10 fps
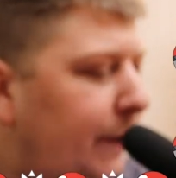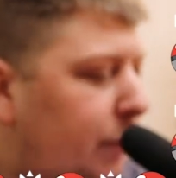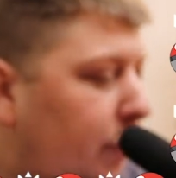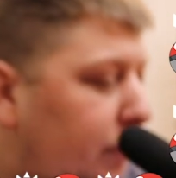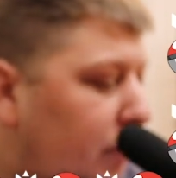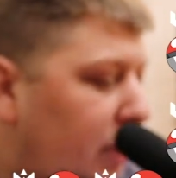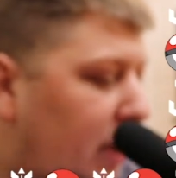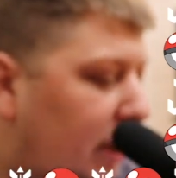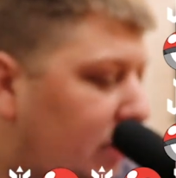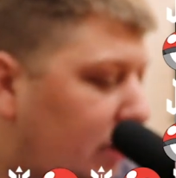Charizard
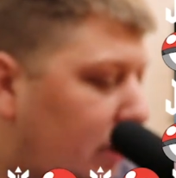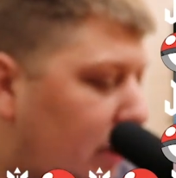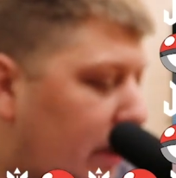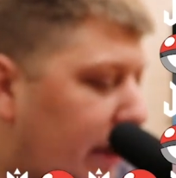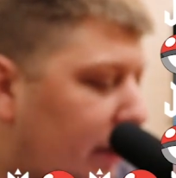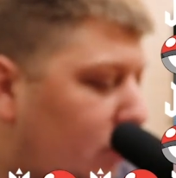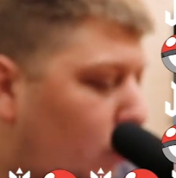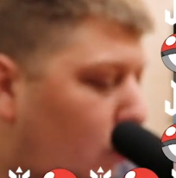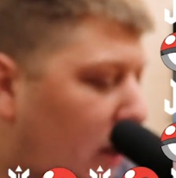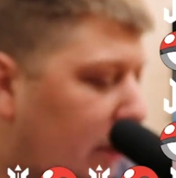EX
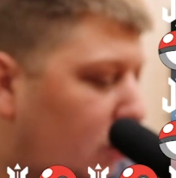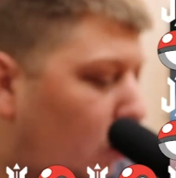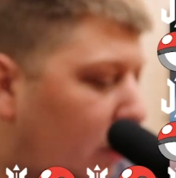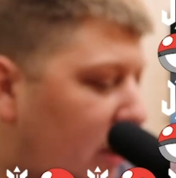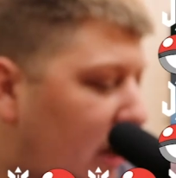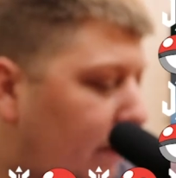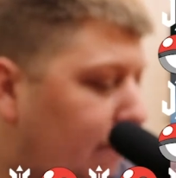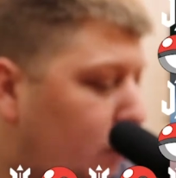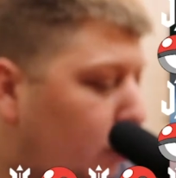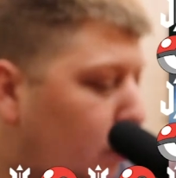XY 29
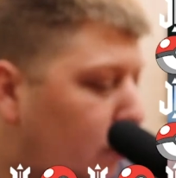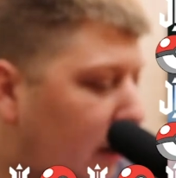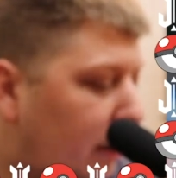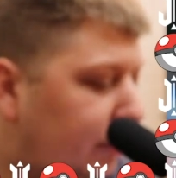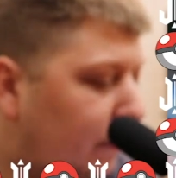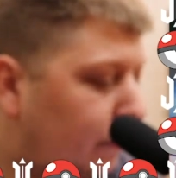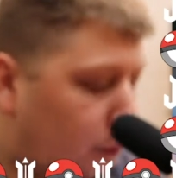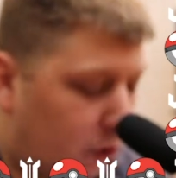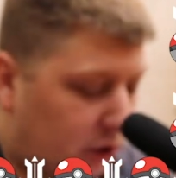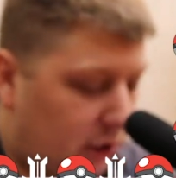from
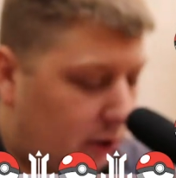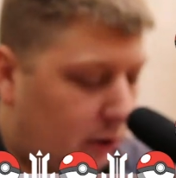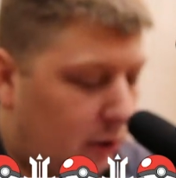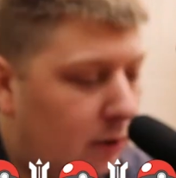2014.